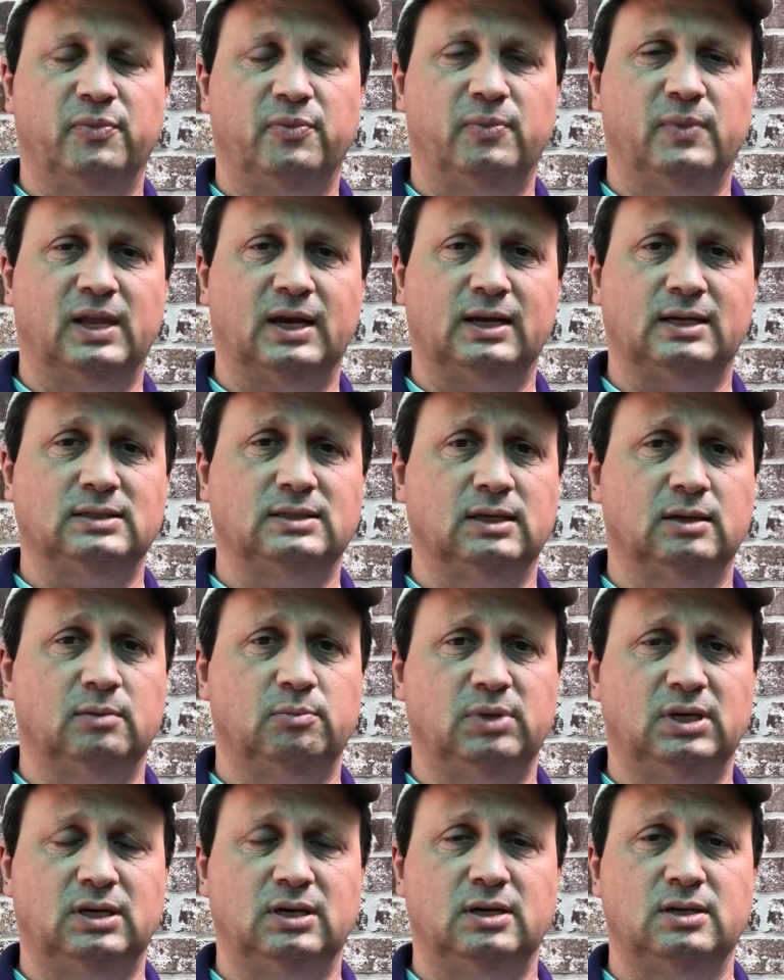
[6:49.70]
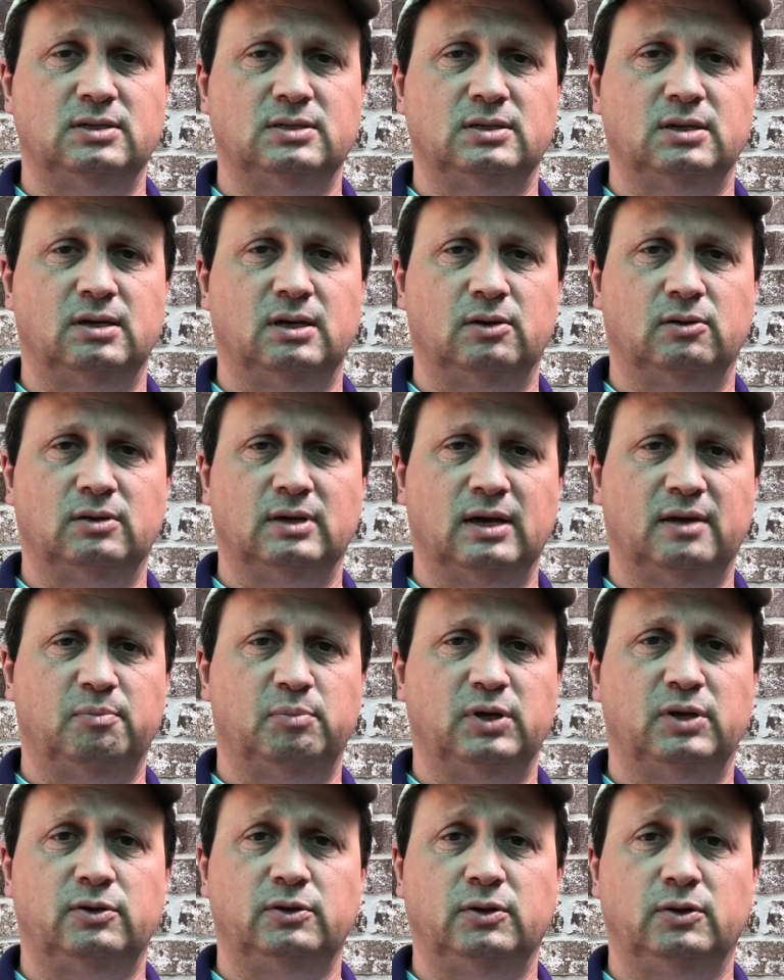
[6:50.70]
Like I said, because they are not
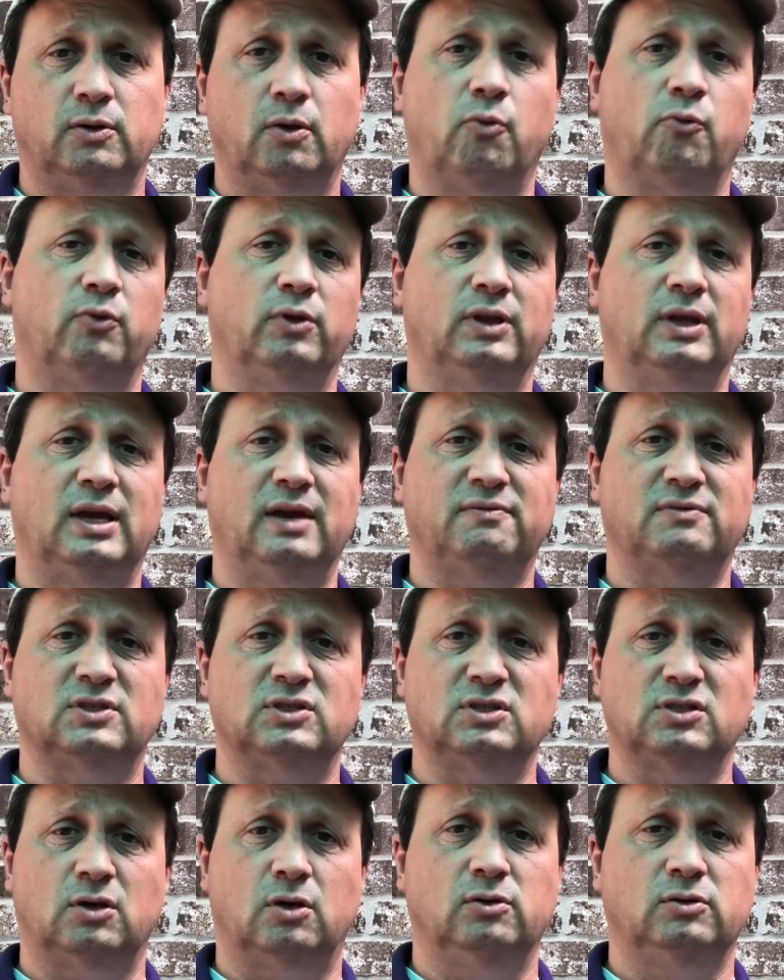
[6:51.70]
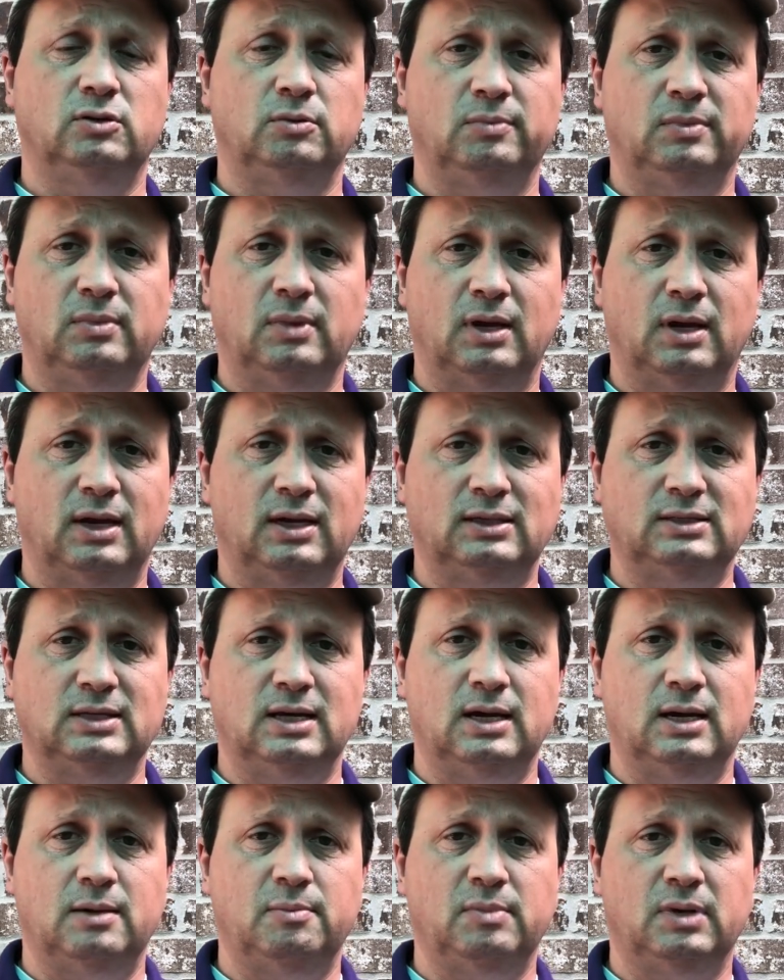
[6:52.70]
bitter, you don't really have to salt them ahead of
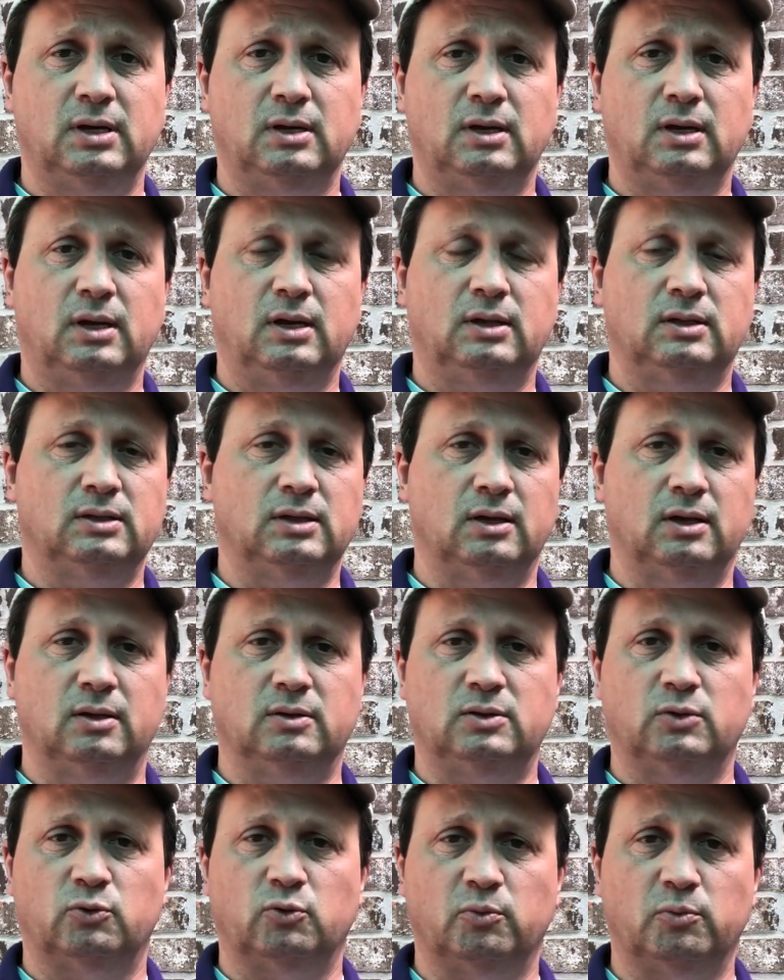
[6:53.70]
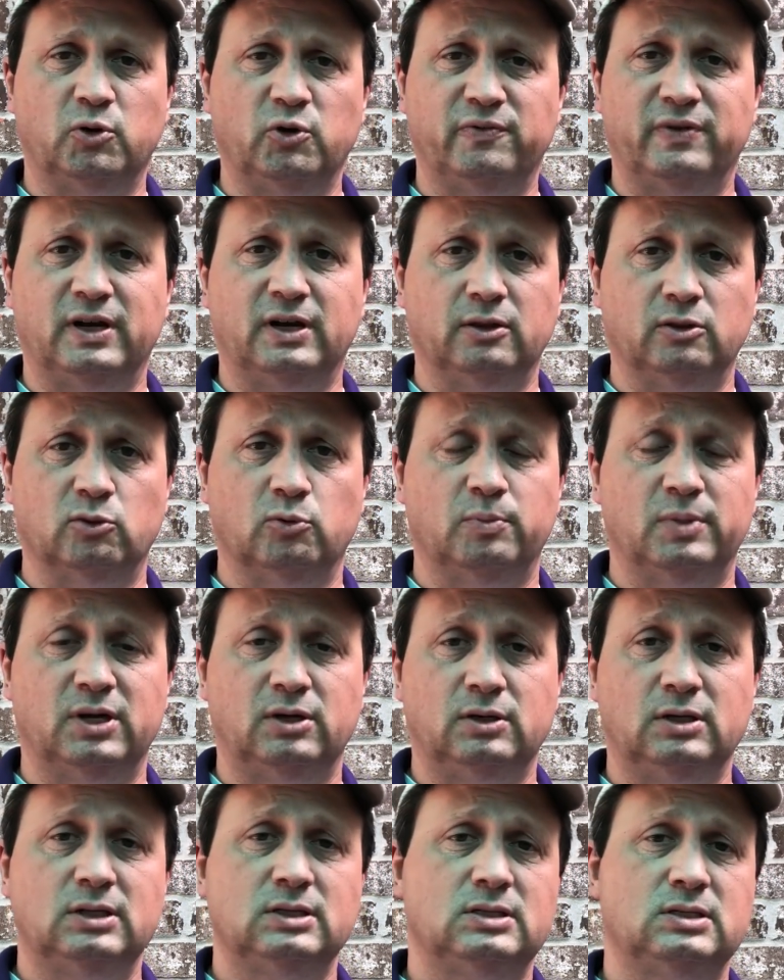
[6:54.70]
time to remove any of the
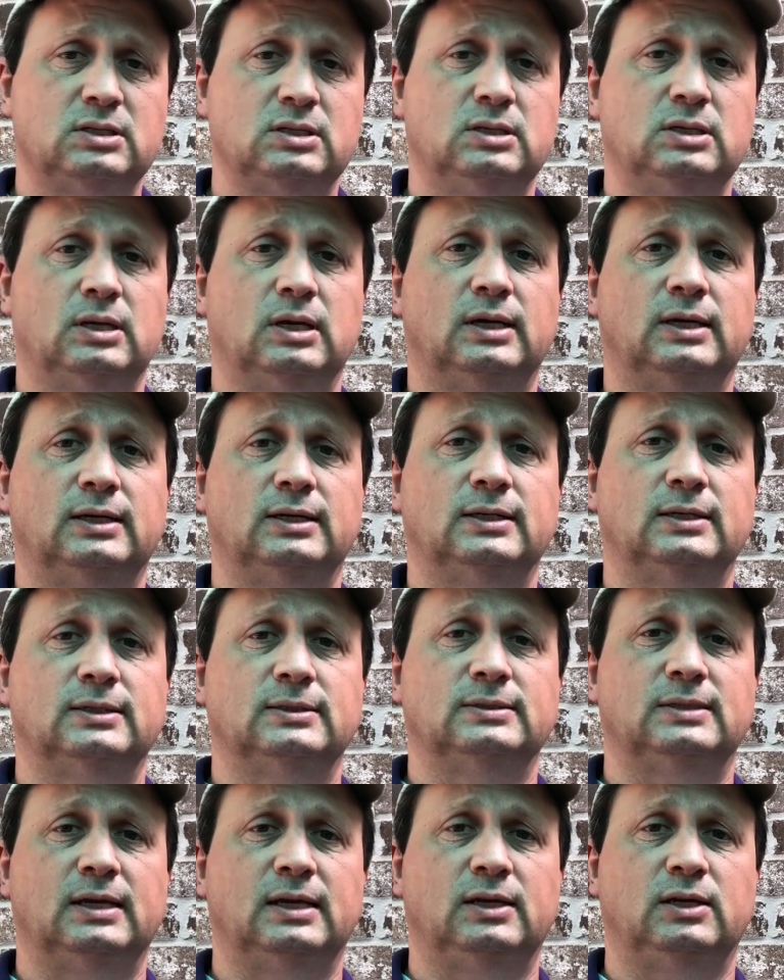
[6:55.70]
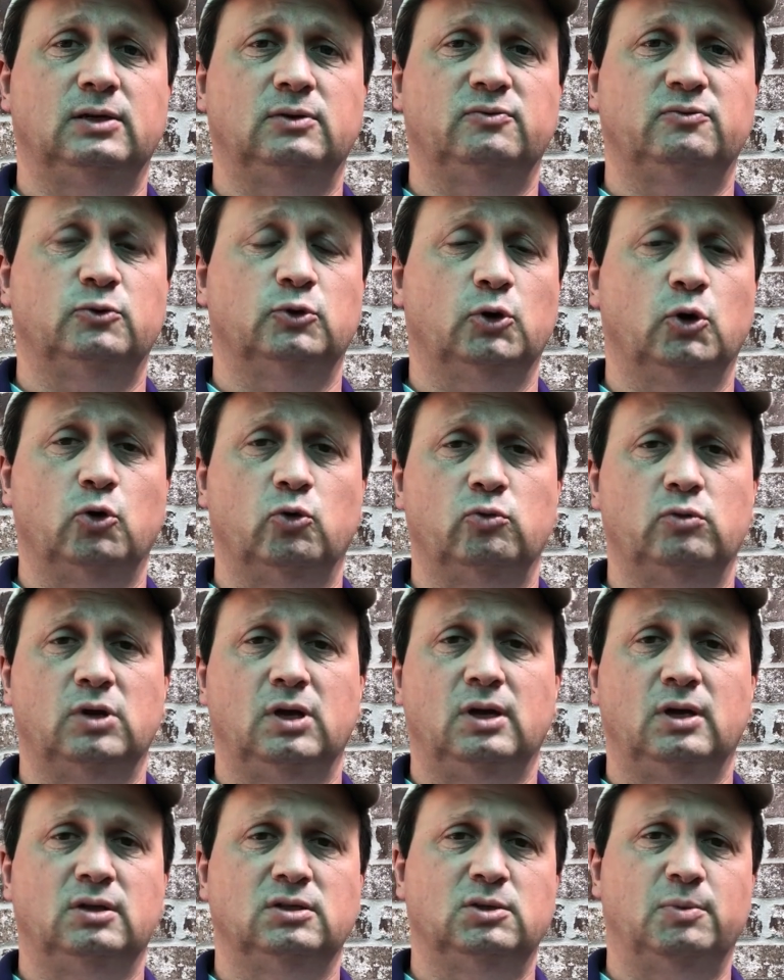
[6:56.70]
bitterness. They grow
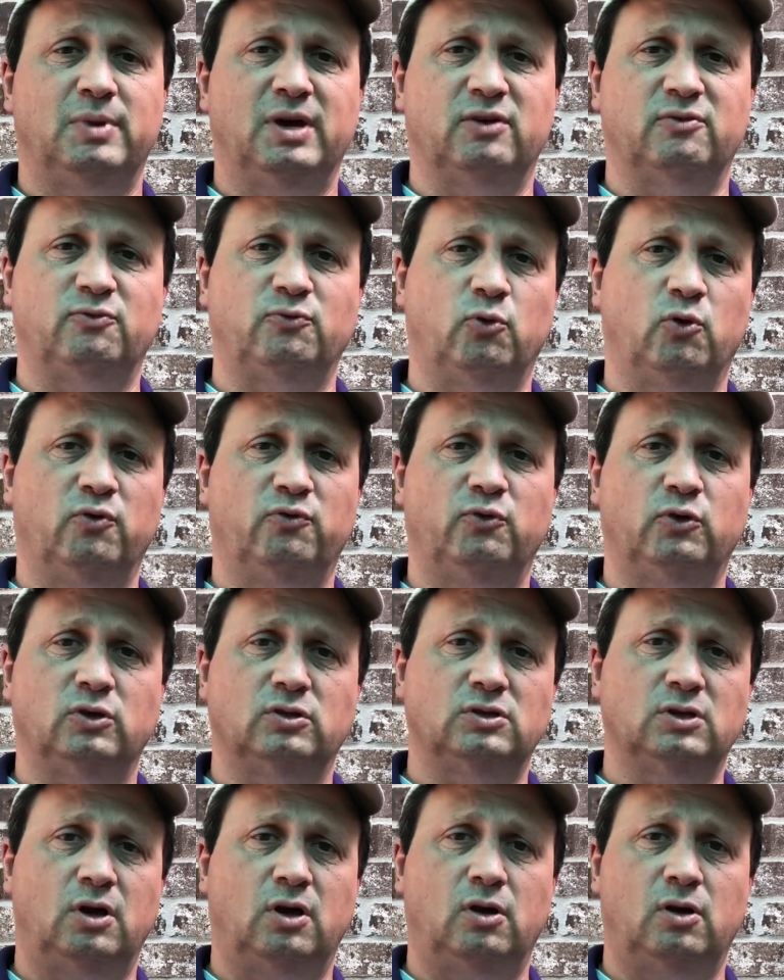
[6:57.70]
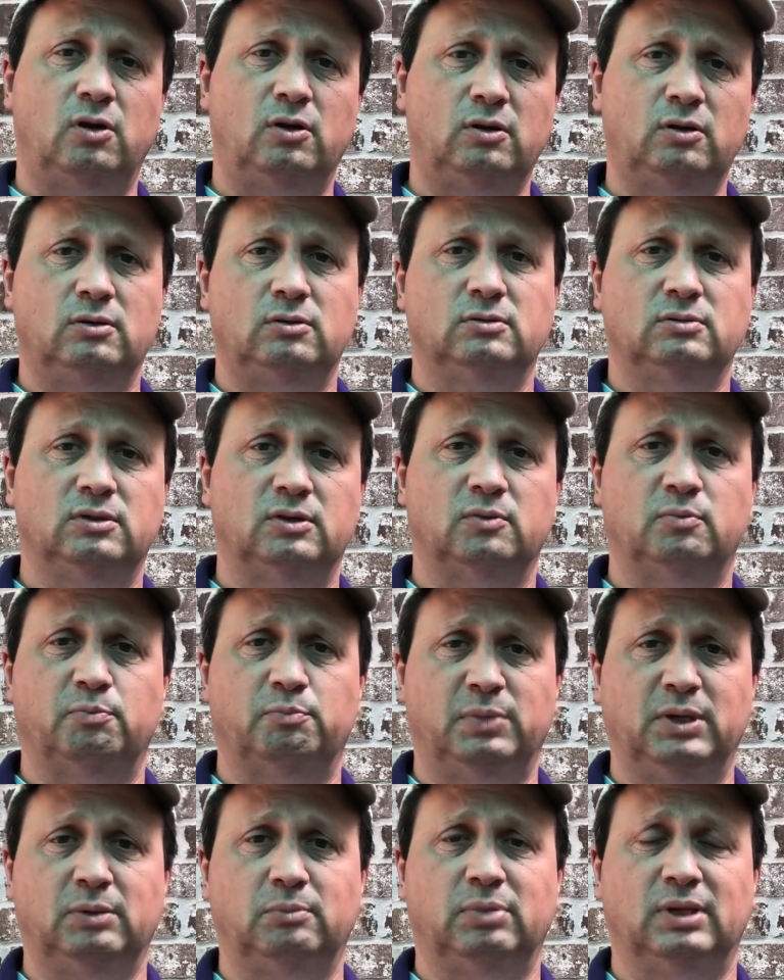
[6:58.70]
to about 4 foot tall. They're
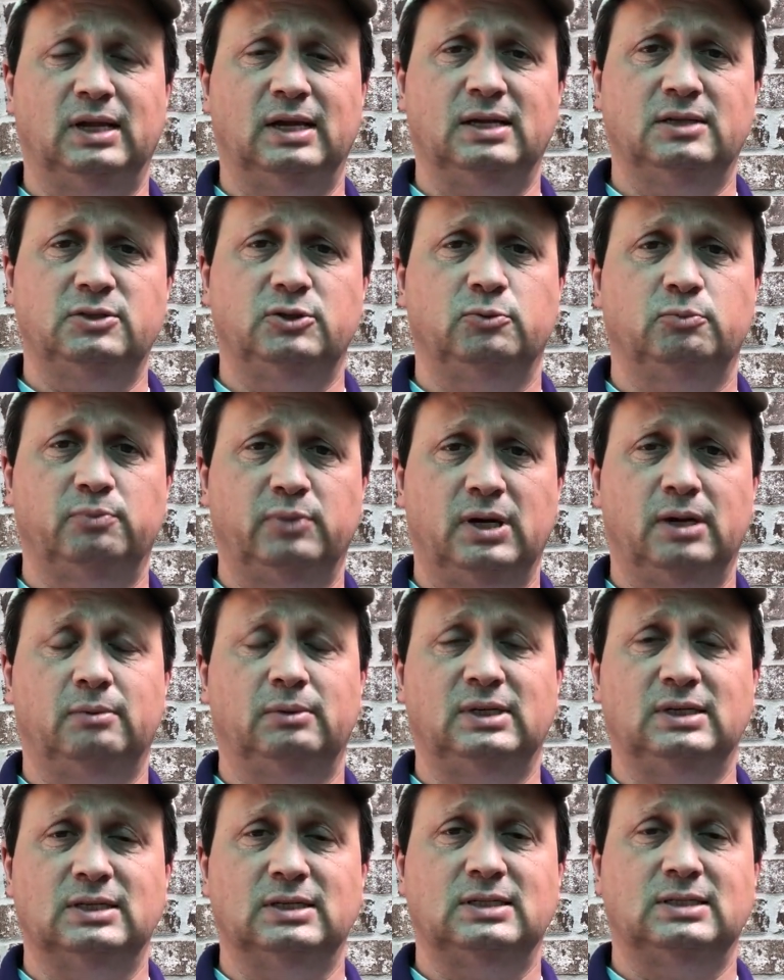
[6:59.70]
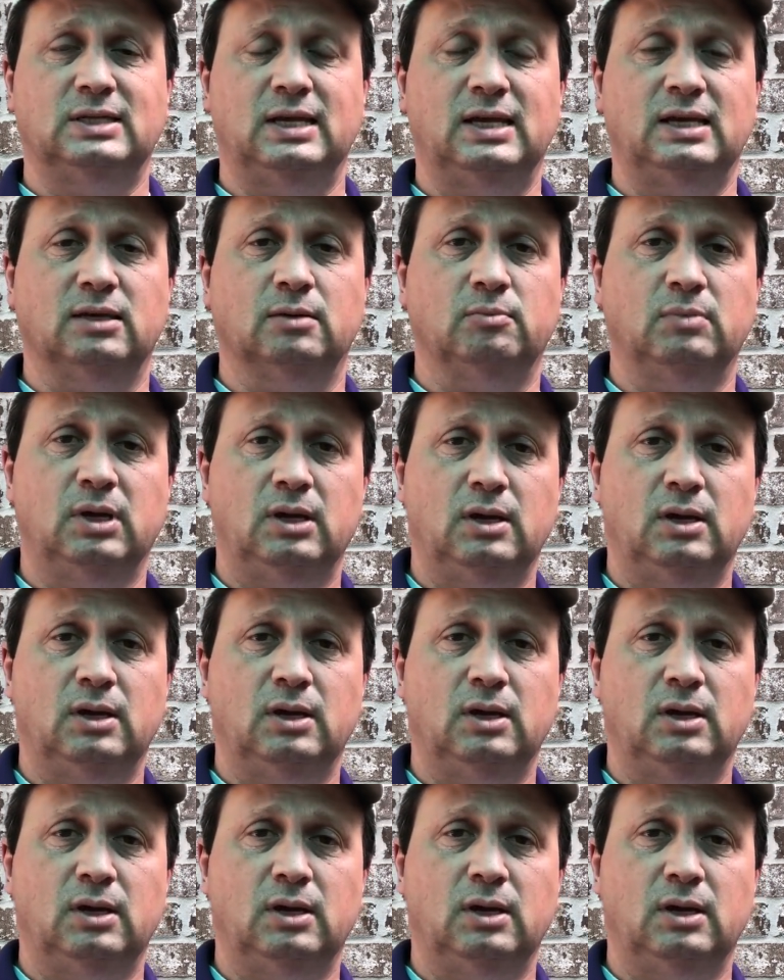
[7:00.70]
big plants. You probably need to stake them.